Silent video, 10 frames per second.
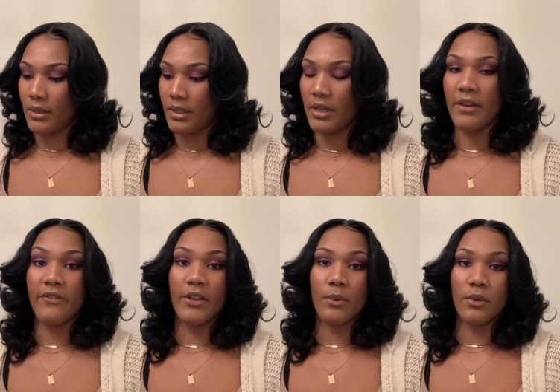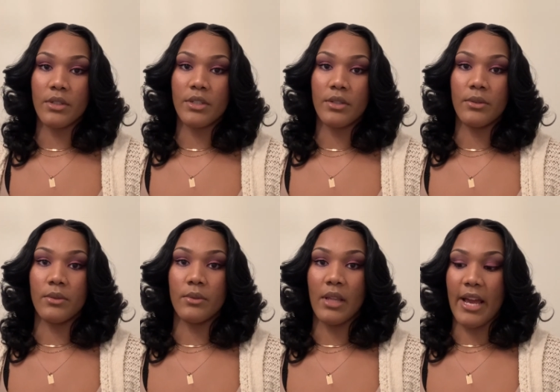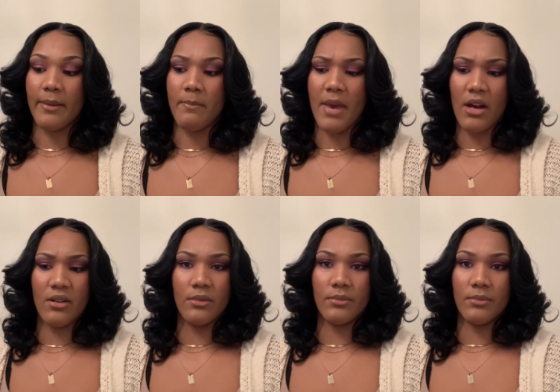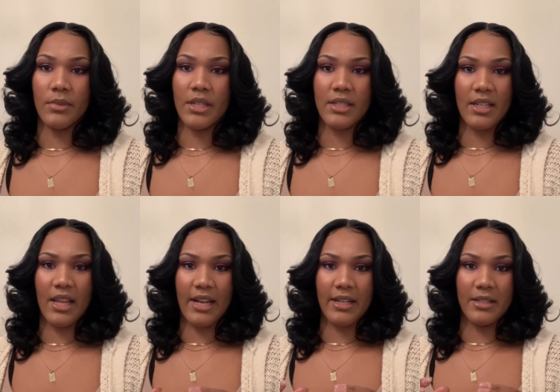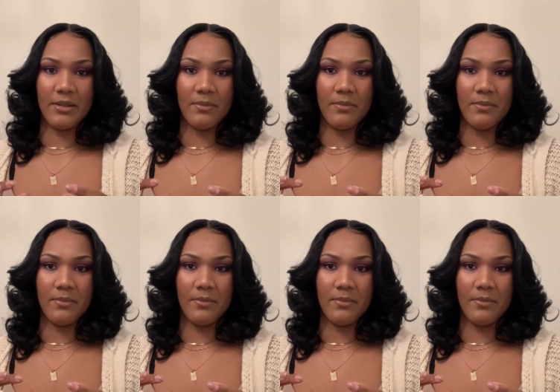If it were to like melt into like a